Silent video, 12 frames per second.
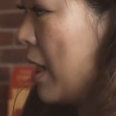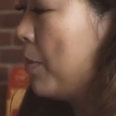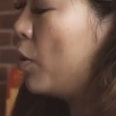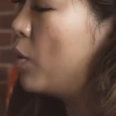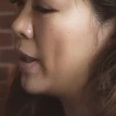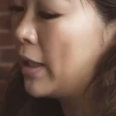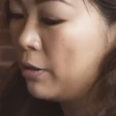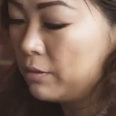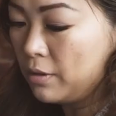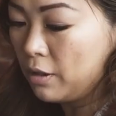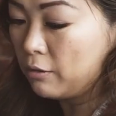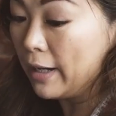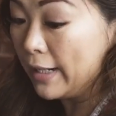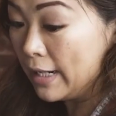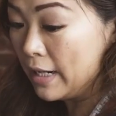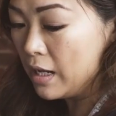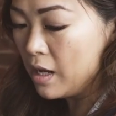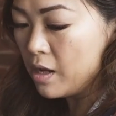table 1 out
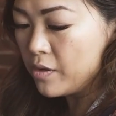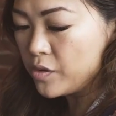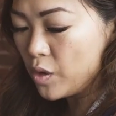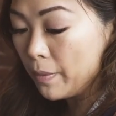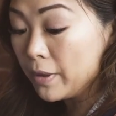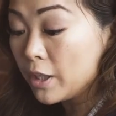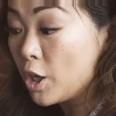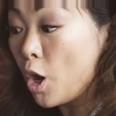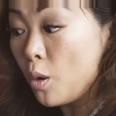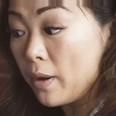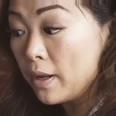already. So I'm gonna go